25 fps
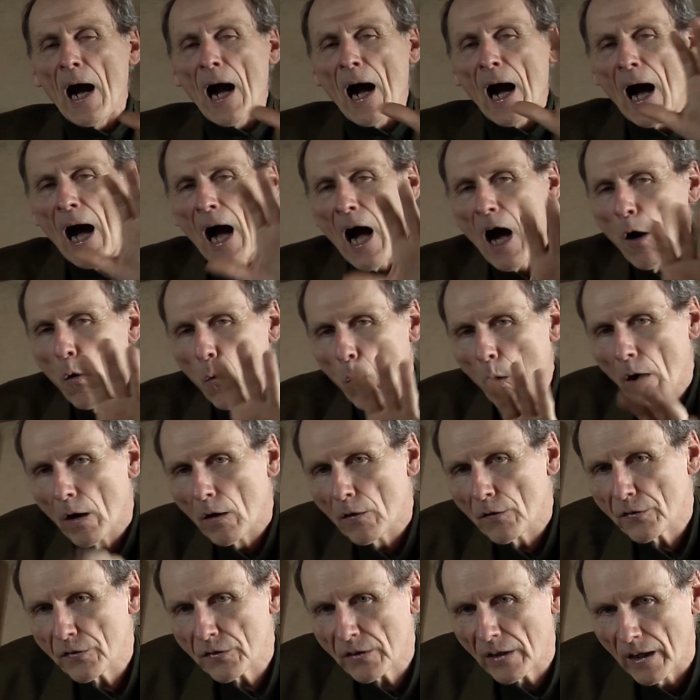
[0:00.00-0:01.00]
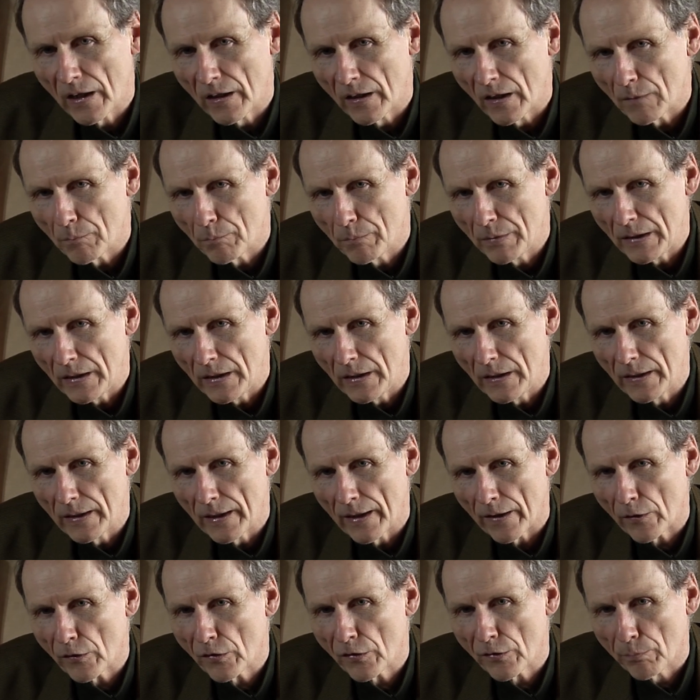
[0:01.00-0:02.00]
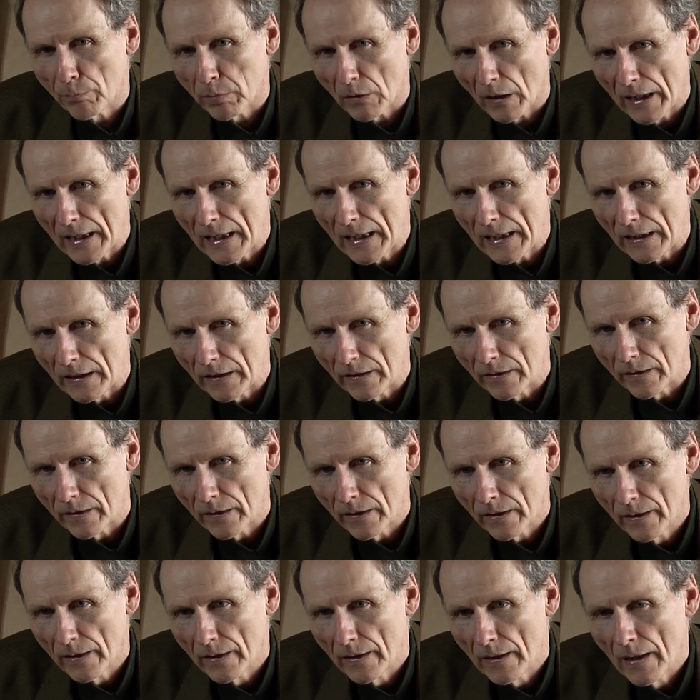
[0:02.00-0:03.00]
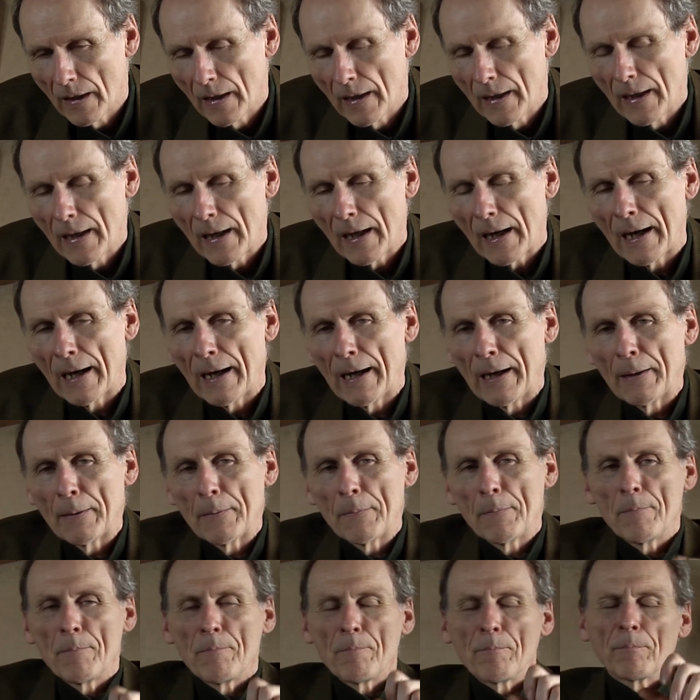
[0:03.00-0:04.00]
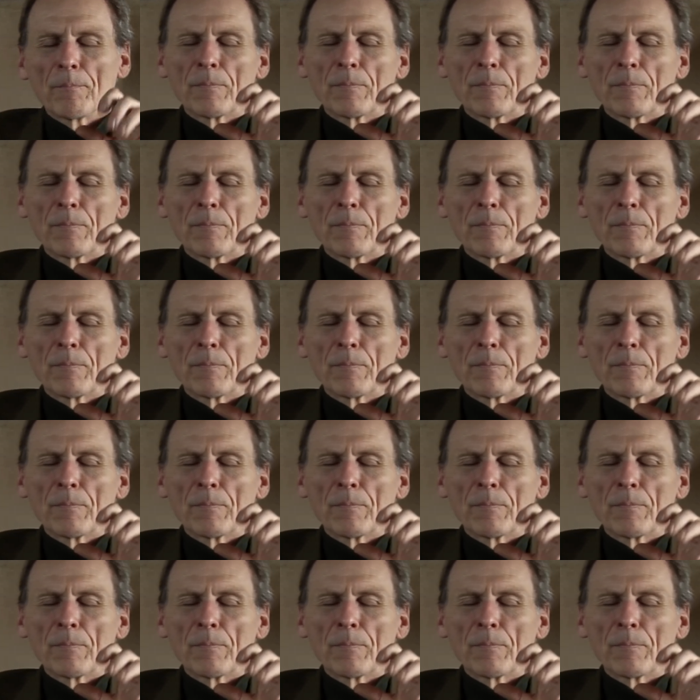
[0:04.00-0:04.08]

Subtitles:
How else can it be explained? Back